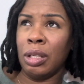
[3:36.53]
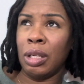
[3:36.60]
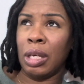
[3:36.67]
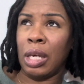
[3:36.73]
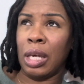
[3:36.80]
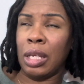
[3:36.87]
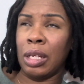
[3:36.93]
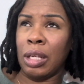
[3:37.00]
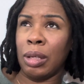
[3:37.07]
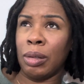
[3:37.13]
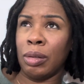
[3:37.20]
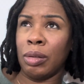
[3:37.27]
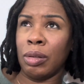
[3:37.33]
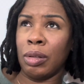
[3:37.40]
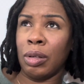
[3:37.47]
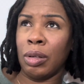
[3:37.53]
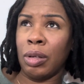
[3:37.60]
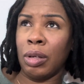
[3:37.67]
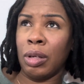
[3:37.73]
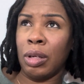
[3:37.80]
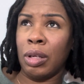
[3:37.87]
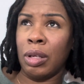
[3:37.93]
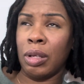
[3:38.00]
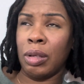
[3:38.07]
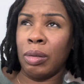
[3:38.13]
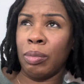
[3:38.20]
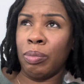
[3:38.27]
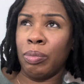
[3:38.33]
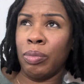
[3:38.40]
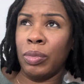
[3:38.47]
and
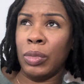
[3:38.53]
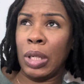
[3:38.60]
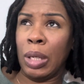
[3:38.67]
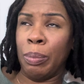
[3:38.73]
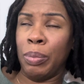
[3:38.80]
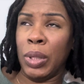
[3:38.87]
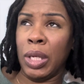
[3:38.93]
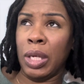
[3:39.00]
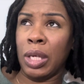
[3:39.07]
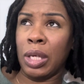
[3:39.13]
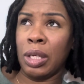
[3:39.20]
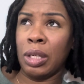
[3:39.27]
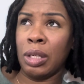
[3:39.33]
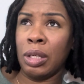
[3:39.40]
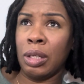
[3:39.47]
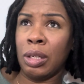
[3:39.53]
a big